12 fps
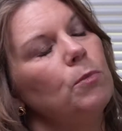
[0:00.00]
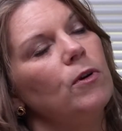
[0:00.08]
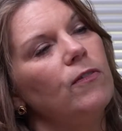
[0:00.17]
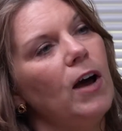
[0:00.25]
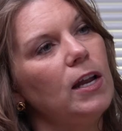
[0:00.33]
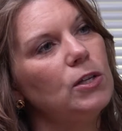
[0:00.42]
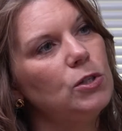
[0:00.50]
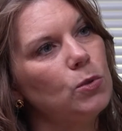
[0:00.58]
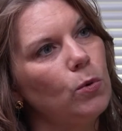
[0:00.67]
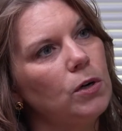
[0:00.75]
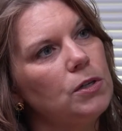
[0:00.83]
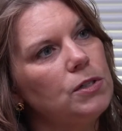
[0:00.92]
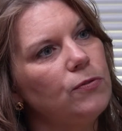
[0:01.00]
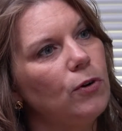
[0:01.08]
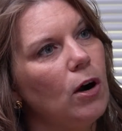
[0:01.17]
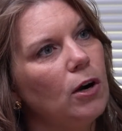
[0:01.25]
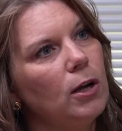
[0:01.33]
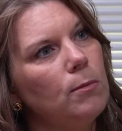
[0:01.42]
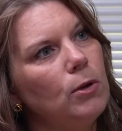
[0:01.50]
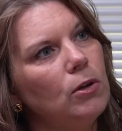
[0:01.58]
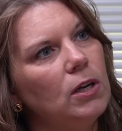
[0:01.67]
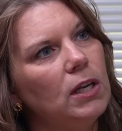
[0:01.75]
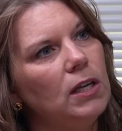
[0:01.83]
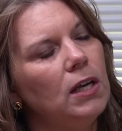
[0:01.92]
provide a source for our
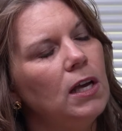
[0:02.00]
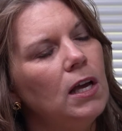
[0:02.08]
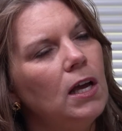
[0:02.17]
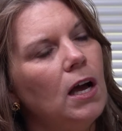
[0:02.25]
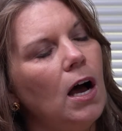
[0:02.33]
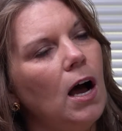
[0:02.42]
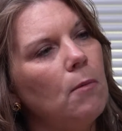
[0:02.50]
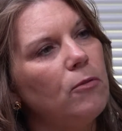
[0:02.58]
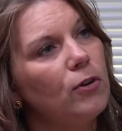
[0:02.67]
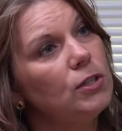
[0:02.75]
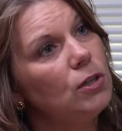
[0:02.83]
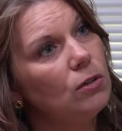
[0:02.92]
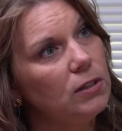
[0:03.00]
community for adult